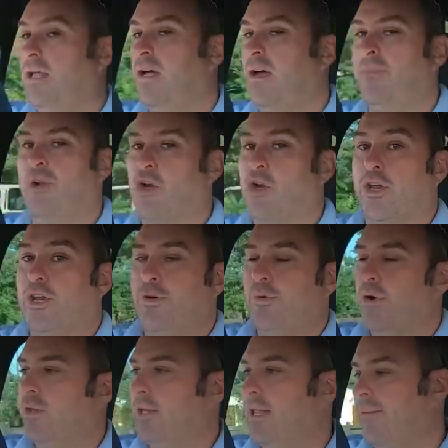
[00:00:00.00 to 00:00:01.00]
I'm not going to do
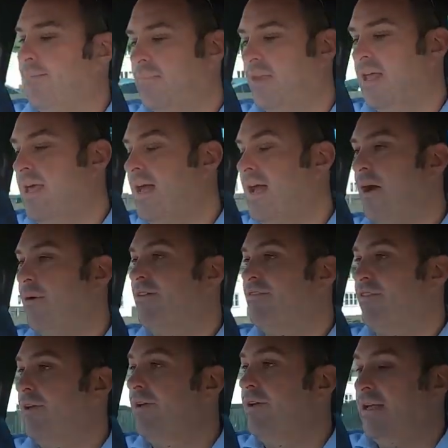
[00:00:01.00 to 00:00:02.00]
all that.
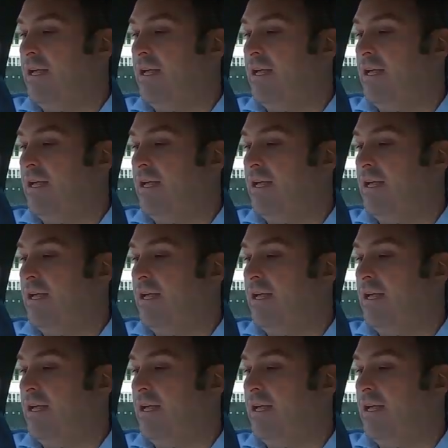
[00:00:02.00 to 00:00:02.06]
However,